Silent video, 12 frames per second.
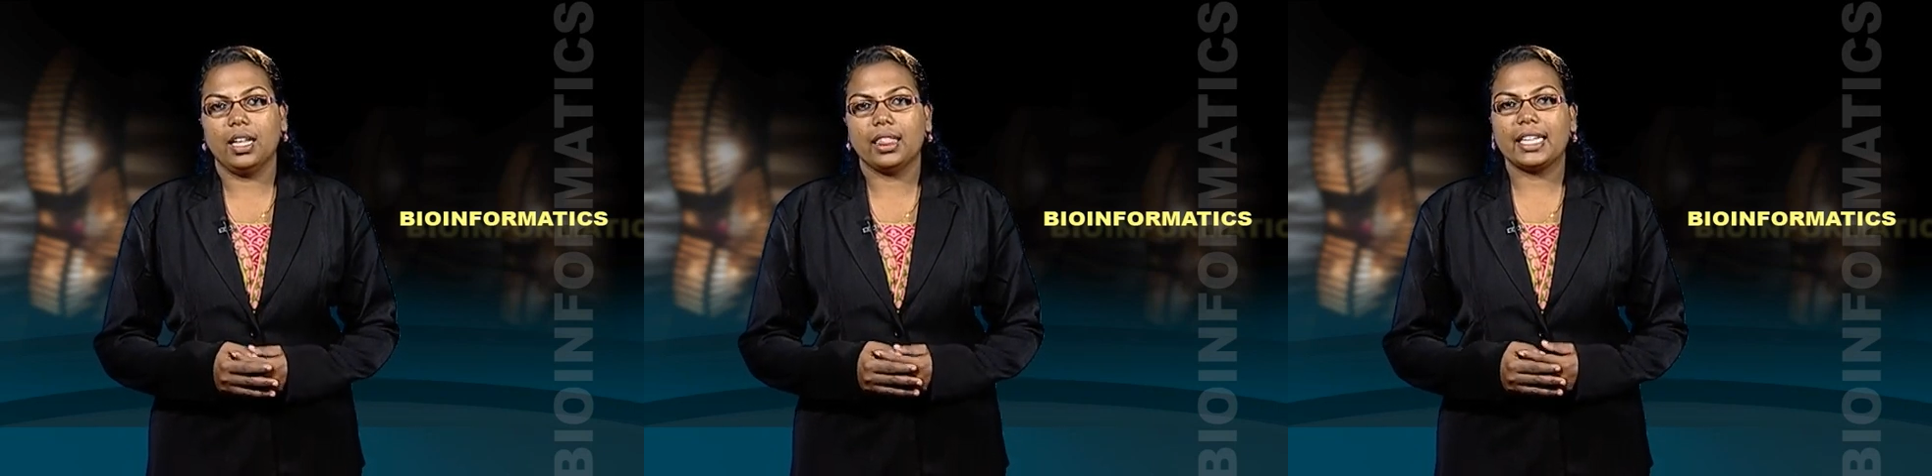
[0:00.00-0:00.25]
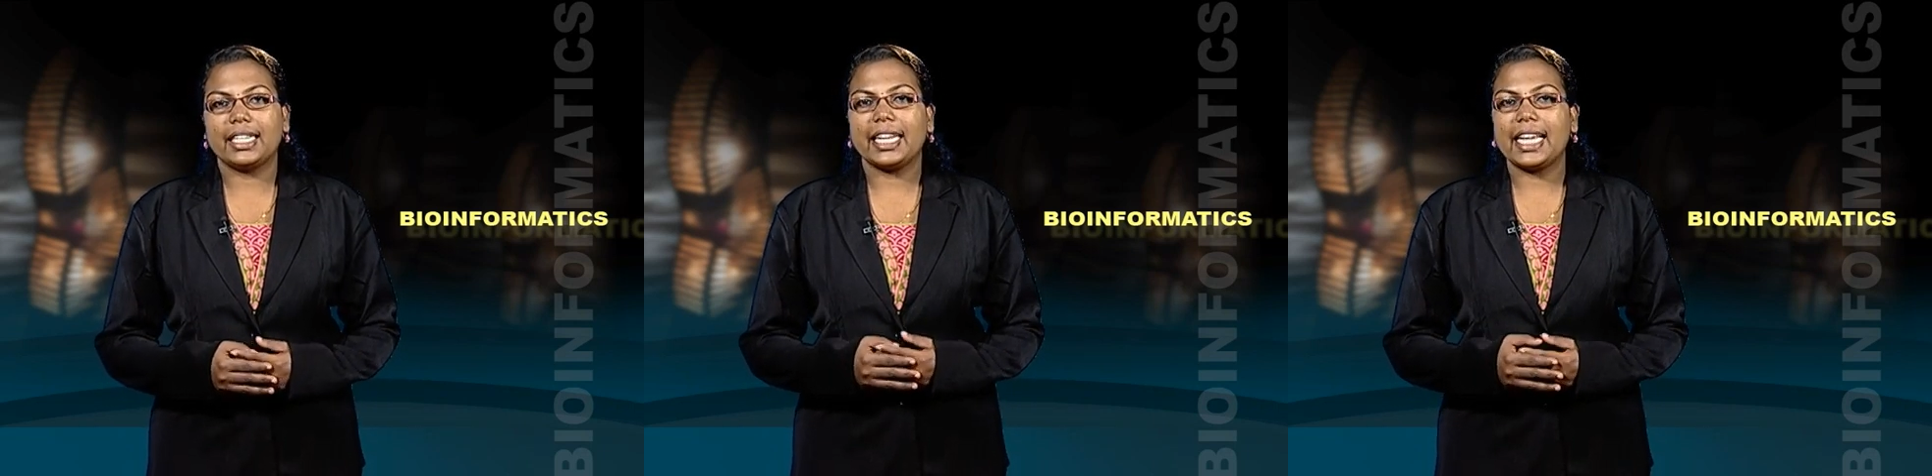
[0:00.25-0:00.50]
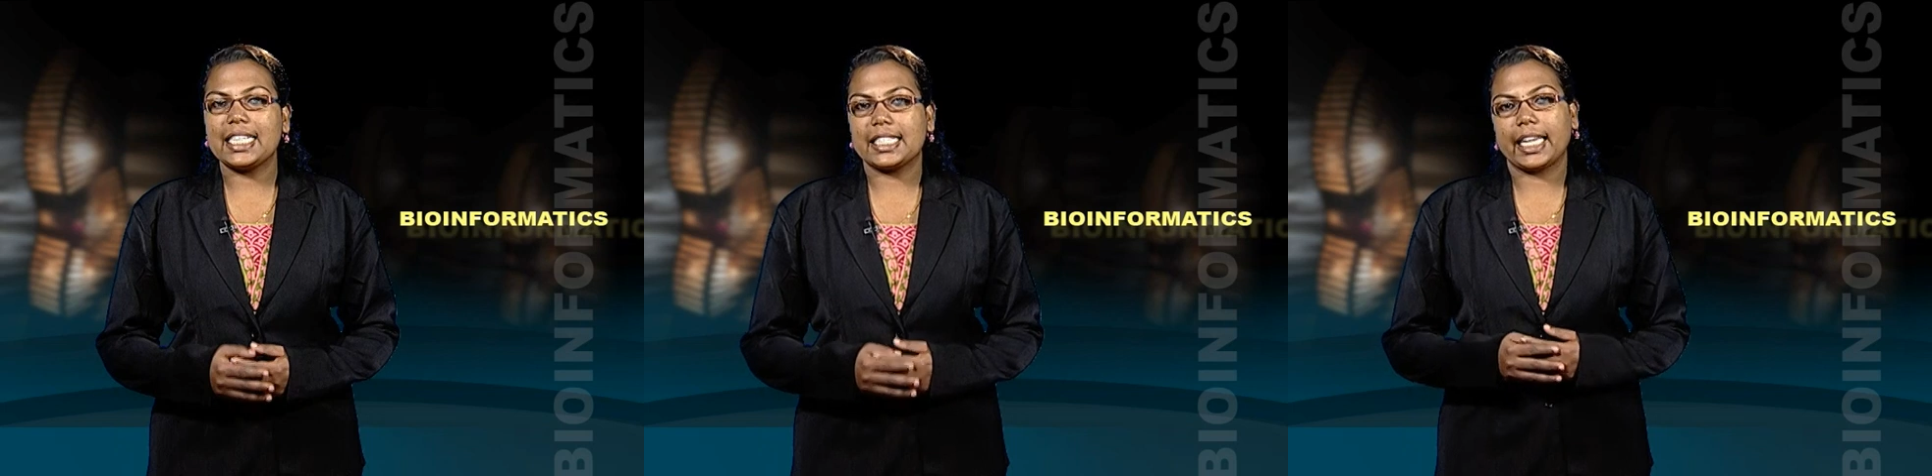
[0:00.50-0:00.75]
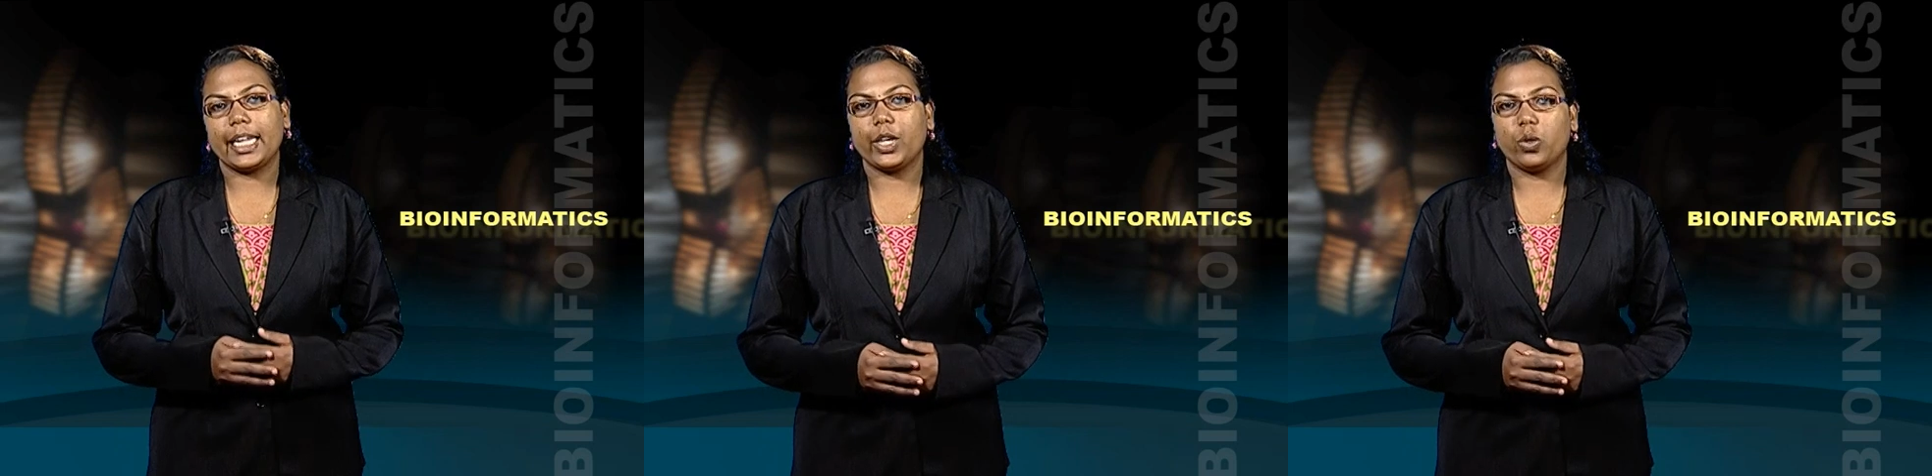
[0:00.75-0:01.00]
The
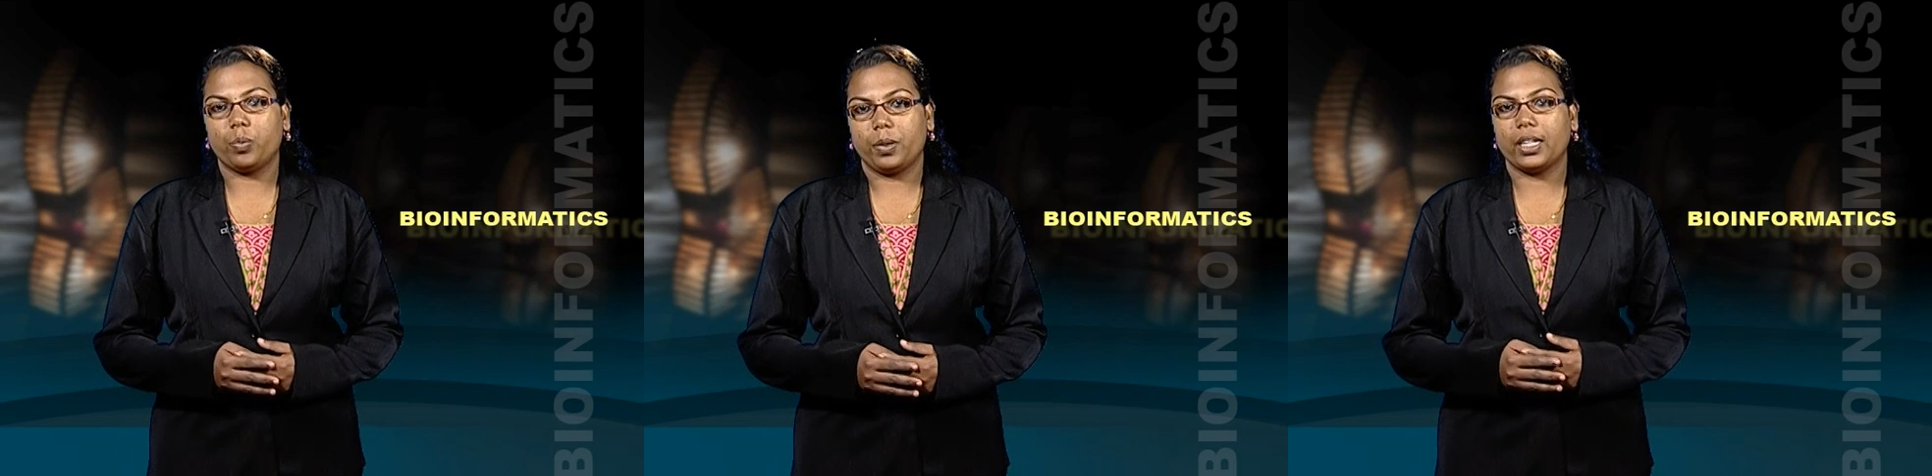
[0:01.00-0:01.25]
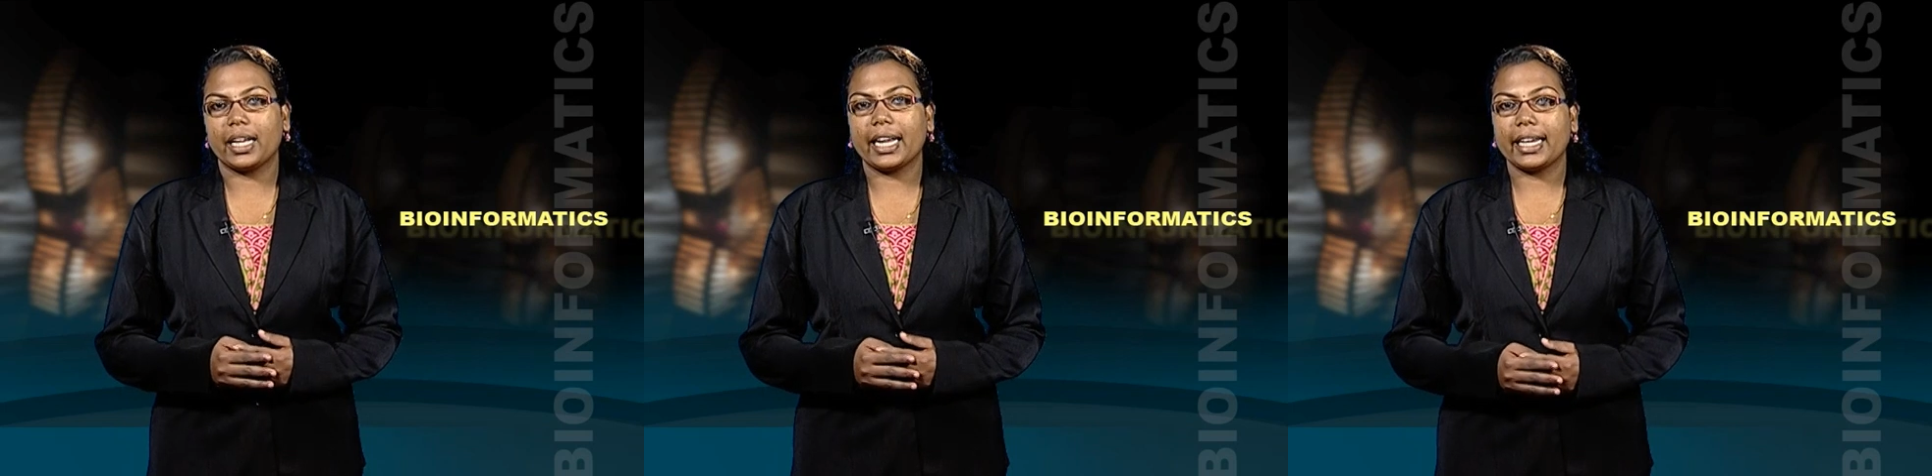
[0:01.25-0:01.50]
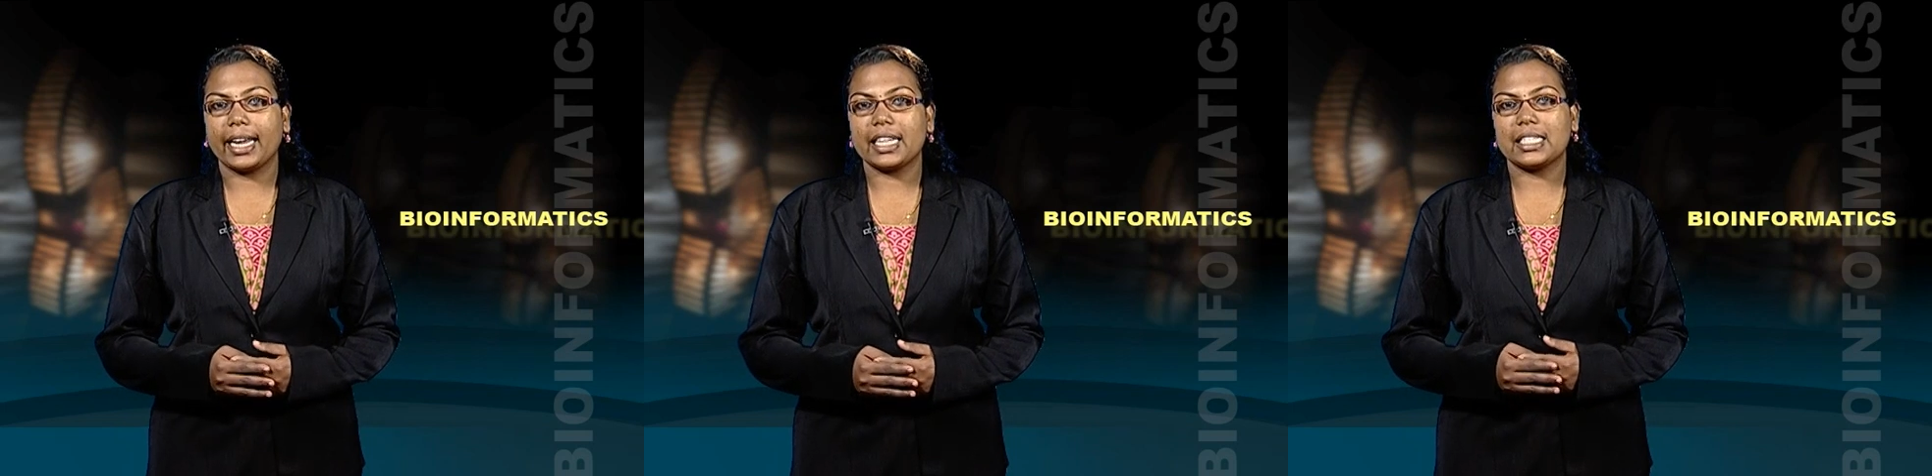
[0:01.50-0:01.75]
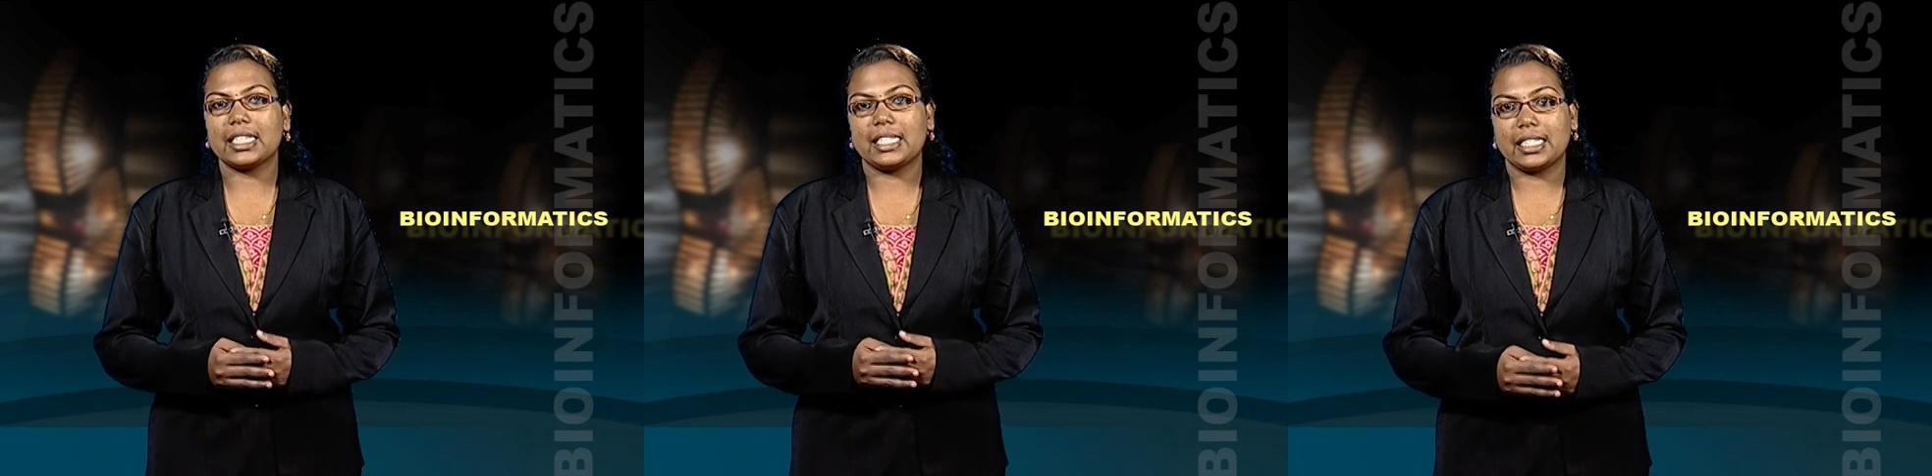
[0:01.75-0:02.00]
T-Si loop
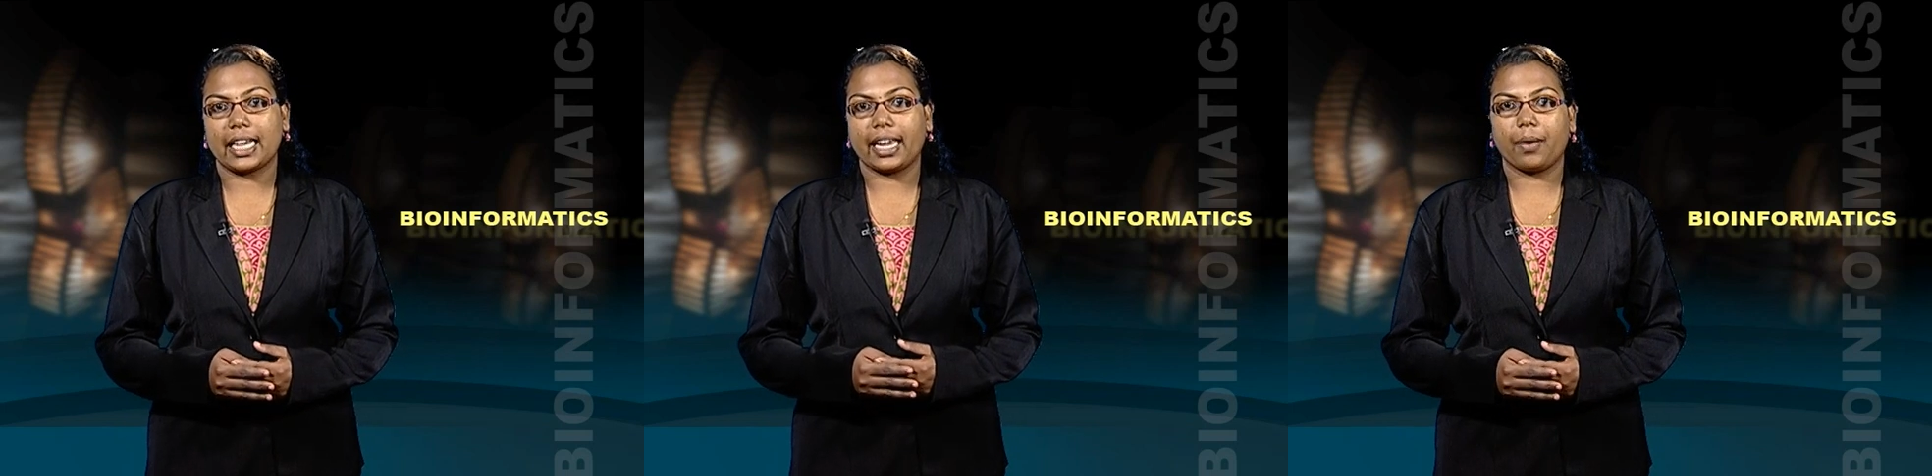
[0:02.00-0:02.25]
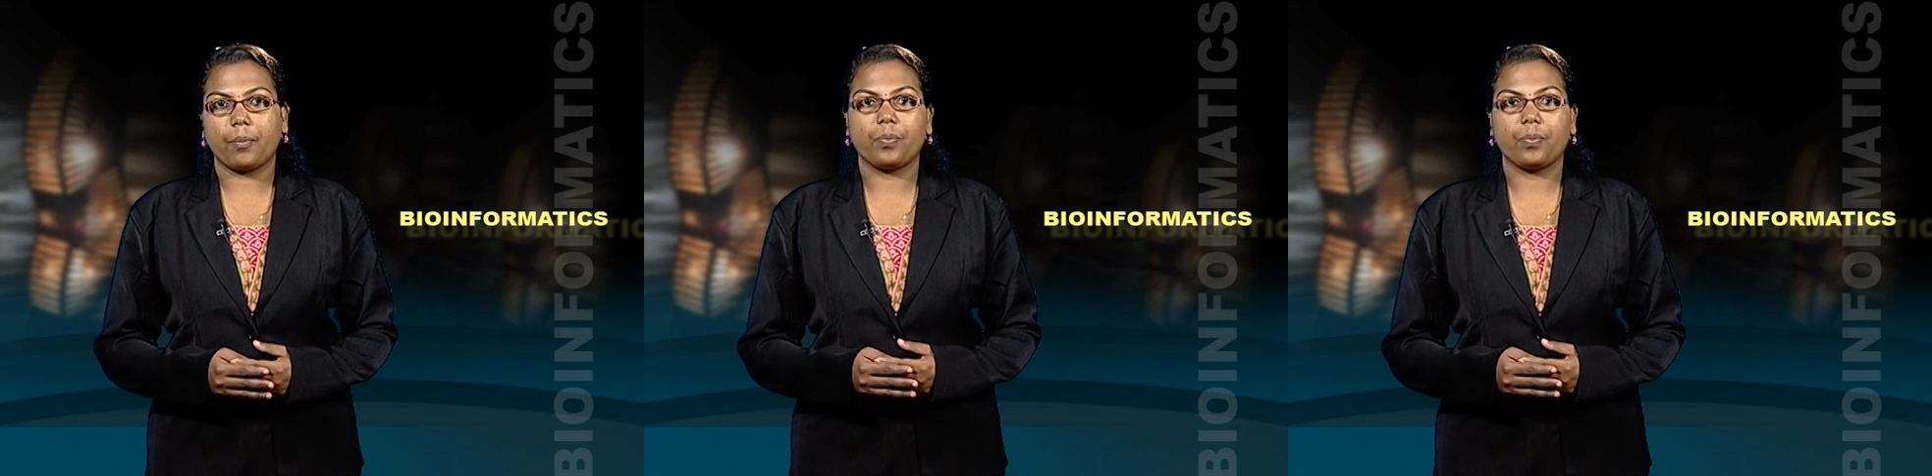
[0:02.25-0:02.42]
contains Si,